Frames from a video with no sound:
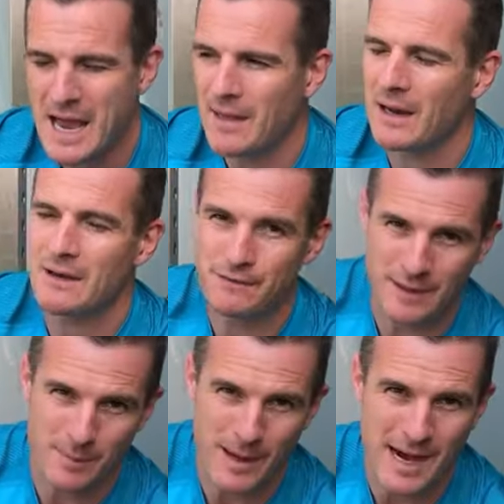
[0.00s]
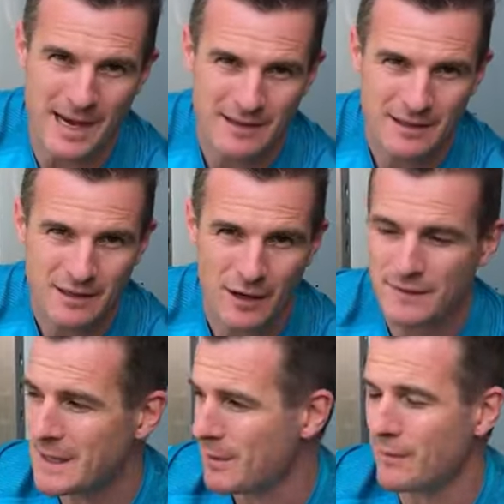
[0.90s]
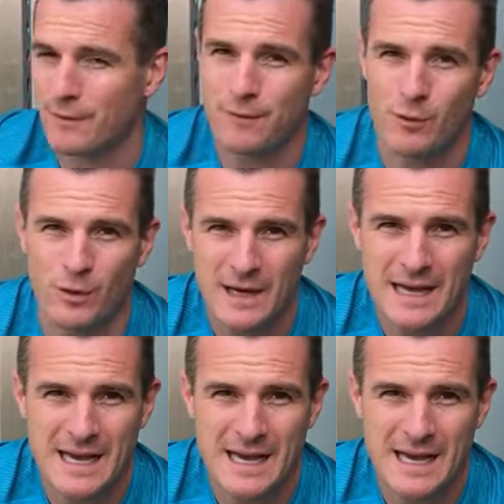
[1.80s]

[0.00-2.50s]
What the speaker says: and the lifting part of something off the floor